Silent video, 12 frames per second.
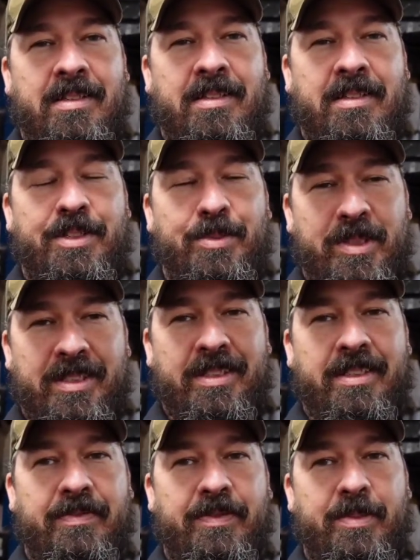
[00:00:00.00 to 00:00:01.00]
It's a big
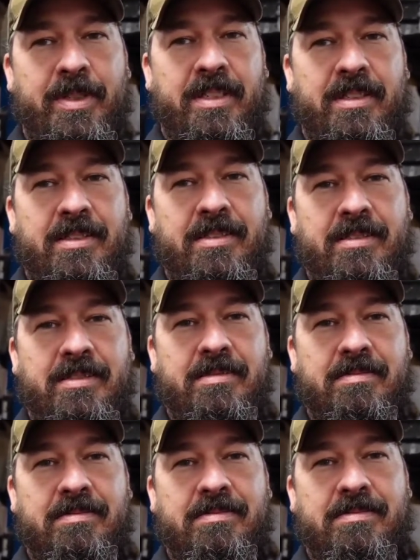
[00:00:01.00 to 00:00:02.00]
deal for me.
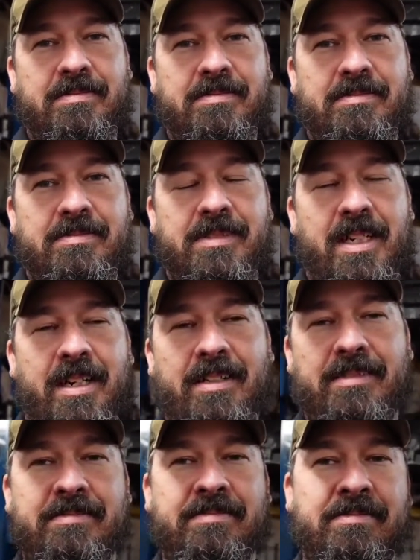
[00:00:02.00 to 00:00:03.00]
All right.
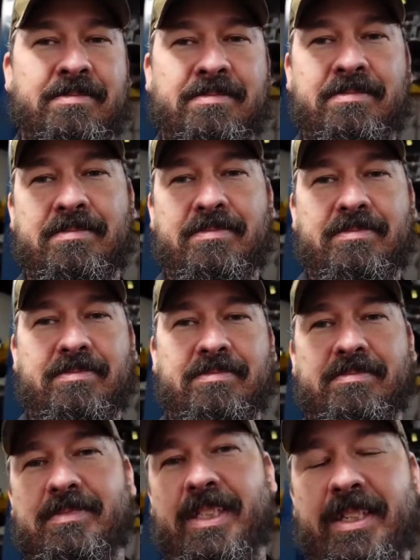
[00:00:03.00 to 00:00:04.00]

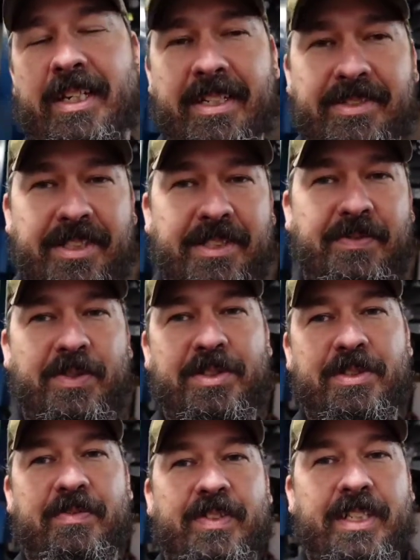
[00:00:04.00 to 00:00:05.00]
Thank you guys. Thanks for
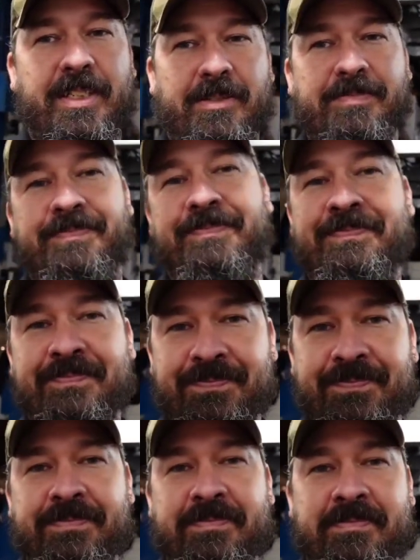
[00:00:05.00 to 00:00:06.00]
watching our video.
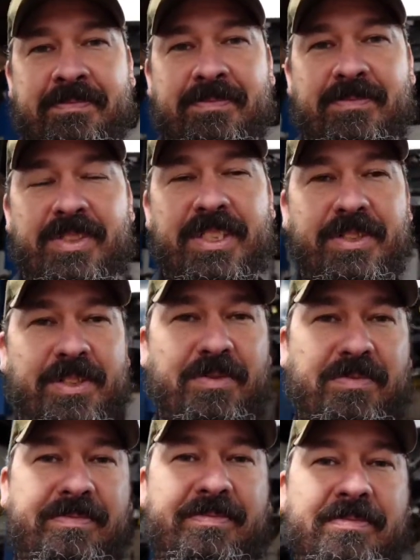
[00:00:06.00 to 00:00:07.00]
See you soon.